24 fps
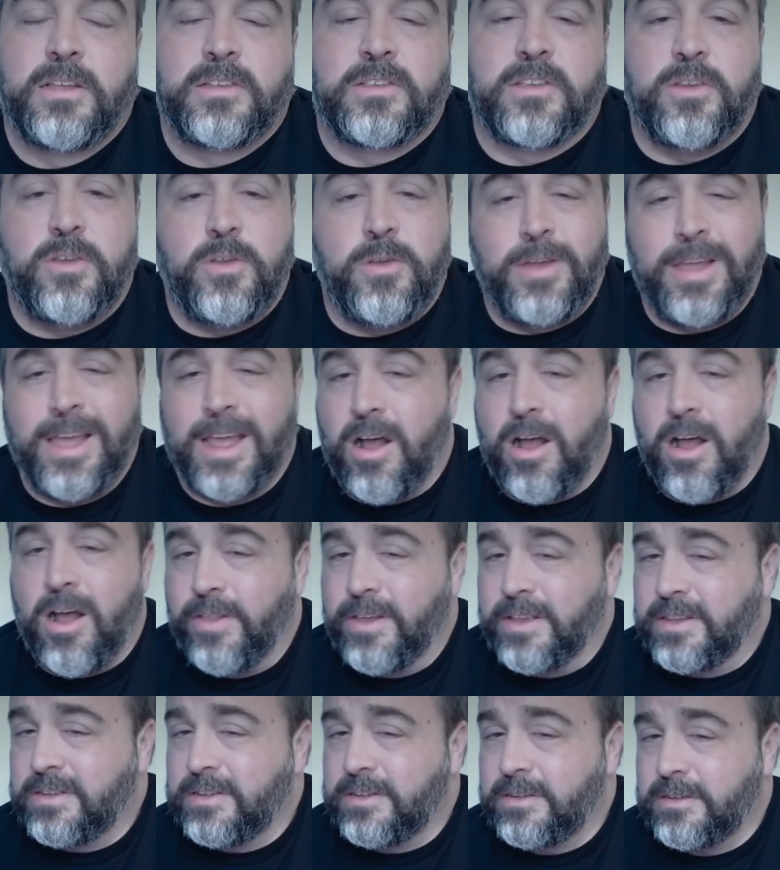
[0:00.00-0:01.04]
So you get all
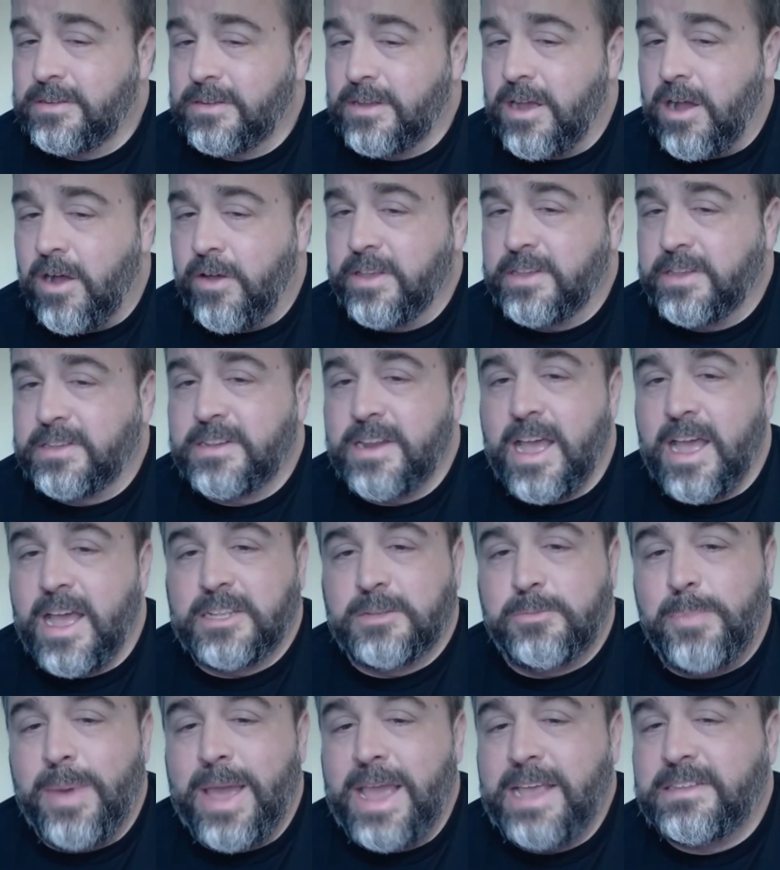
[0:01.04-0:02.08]
this nice
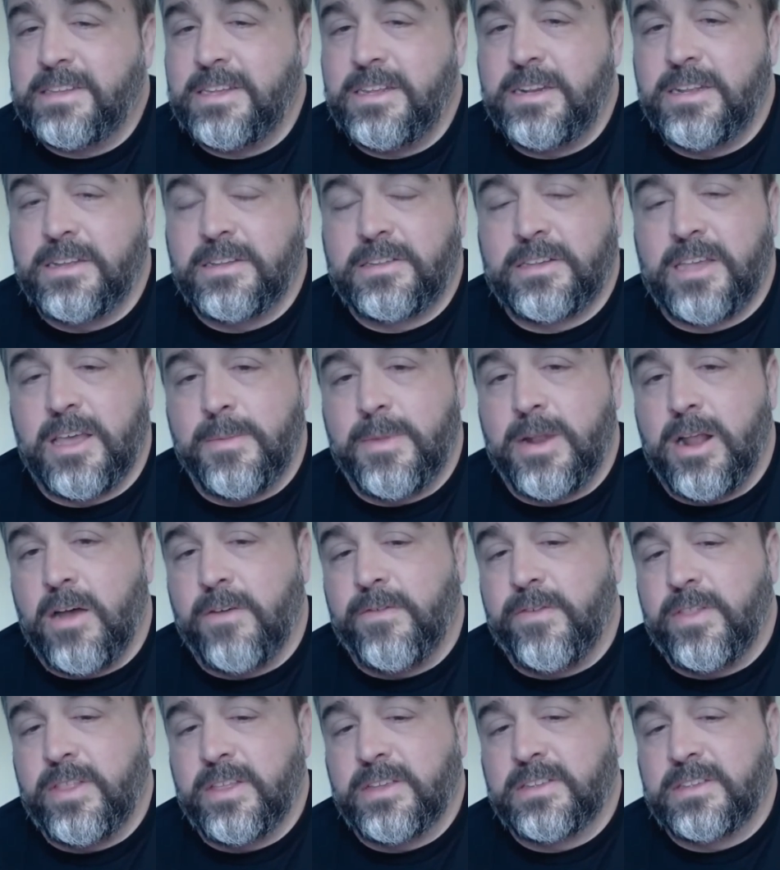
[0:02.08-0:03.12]
bassiness coming off
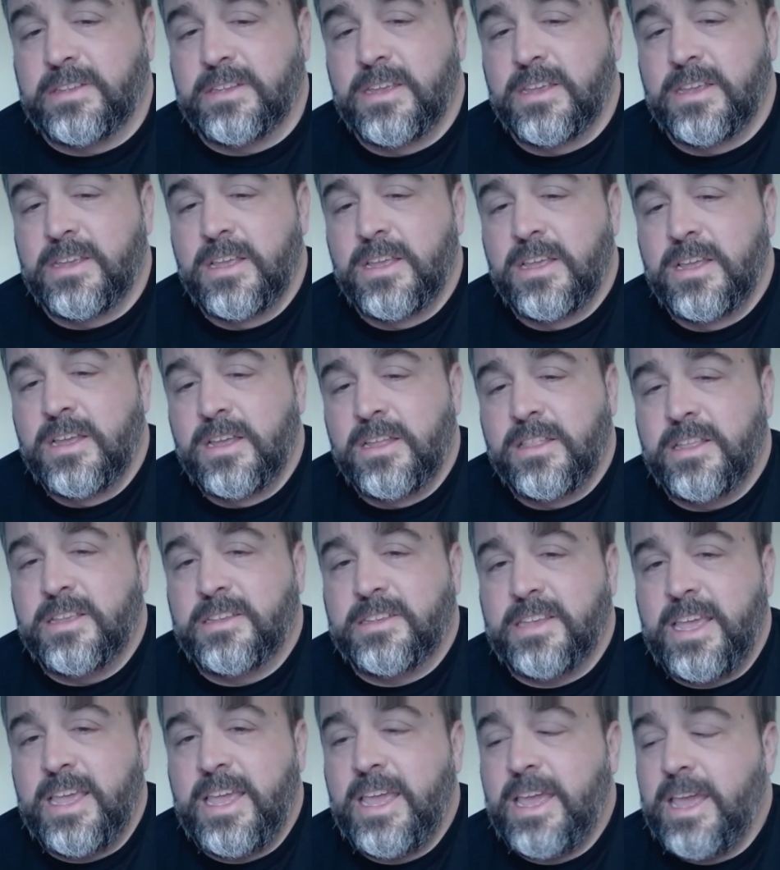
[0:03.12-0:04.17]
of this
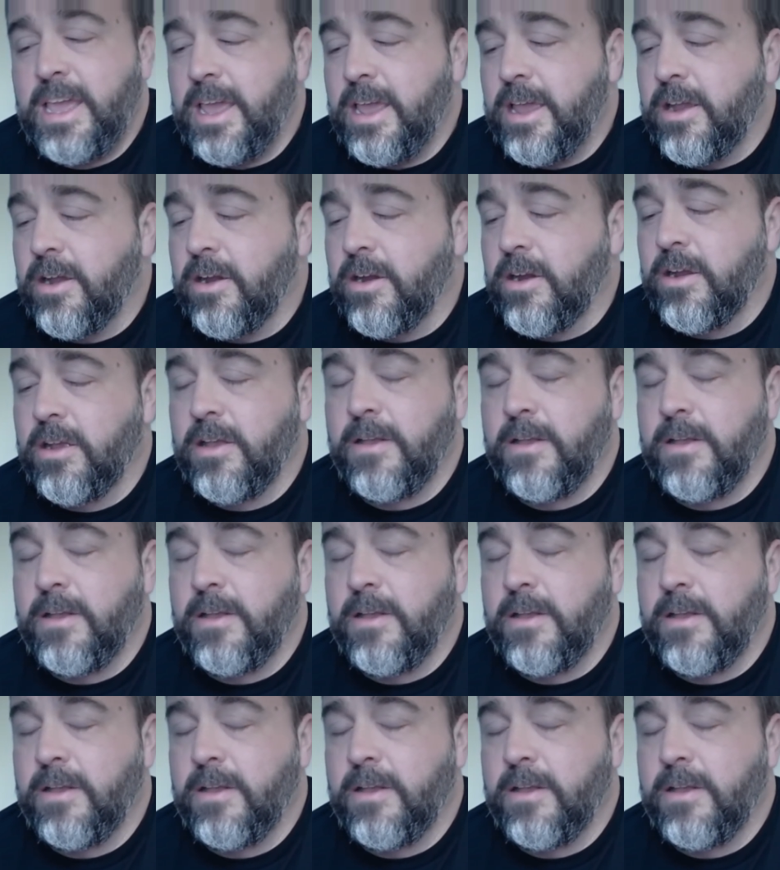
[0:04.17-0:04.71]
E here.